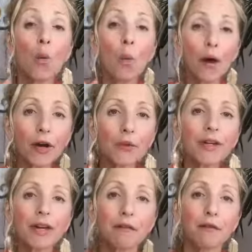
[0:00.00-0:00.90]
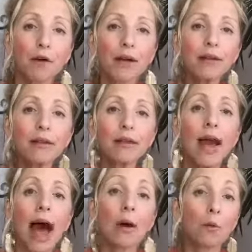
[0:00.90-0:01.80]
where you would need to focus
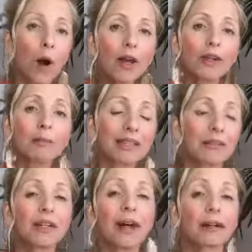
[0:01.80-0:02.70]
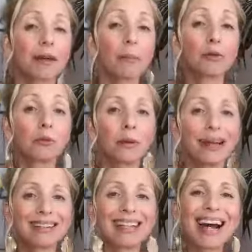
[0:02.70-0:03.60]
and what your specific next steps would
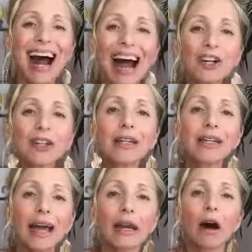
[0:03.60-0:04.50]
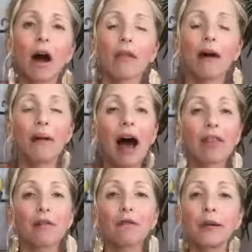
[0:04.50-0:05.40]
be to actually getting on that
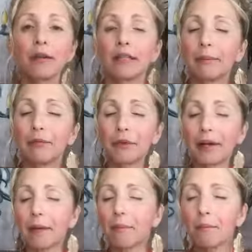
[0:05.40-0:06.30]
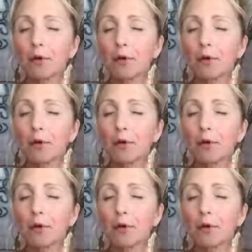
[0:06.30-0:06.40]
path of real deep freedom.